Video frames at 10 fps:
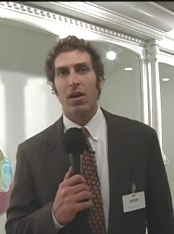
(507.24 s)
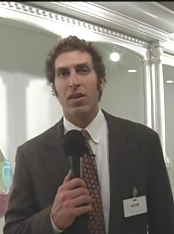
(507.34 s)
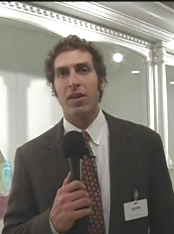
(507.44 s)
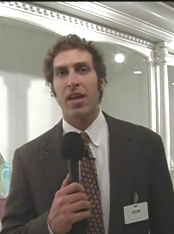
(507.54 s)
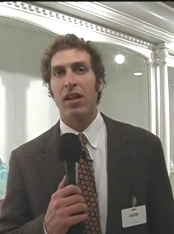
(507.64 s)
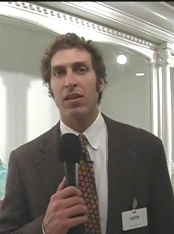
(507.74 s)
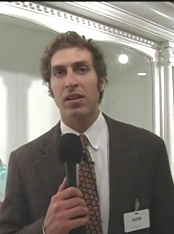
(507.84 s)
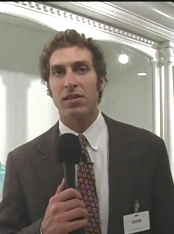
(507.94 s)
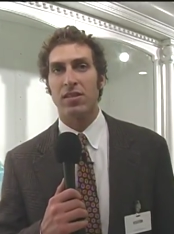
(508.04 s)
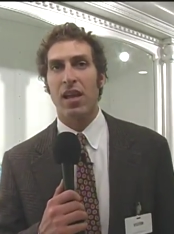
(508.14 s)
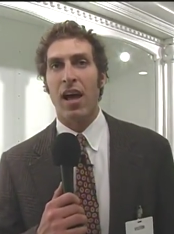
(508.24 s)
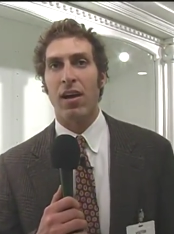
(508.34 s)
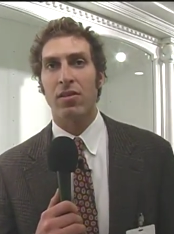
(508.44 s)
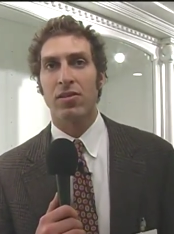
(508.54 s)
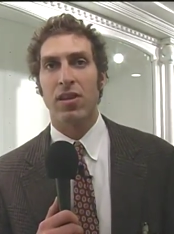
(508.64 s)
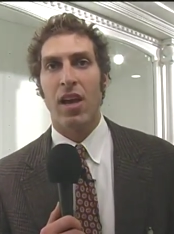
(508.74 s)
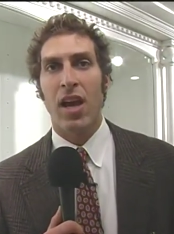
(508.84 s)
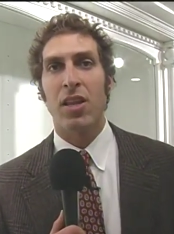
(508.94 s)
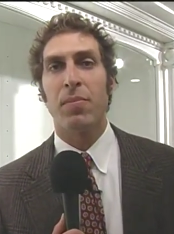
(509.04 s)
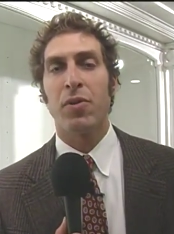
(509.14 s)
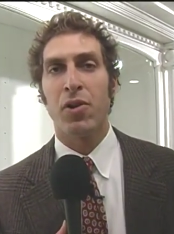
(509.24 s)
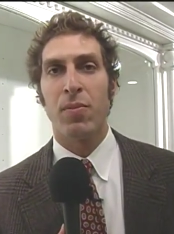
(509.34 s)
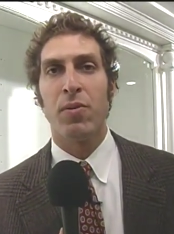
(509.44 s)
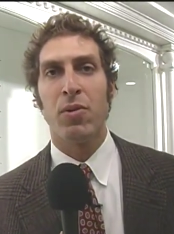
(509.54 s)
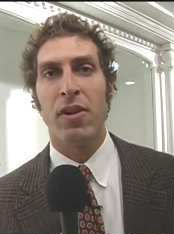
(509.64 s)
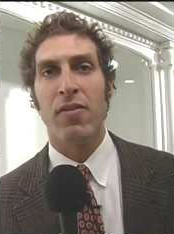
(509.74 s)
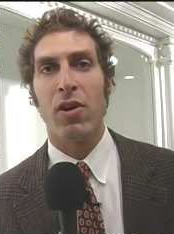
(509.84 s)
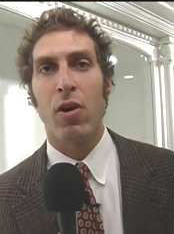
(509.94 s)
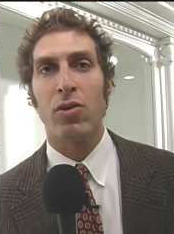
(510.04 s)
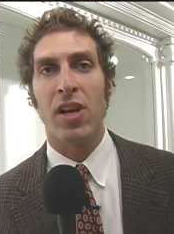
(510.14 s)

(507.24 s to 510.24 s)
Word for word: the elegant styles, and the pure beauty of a Coach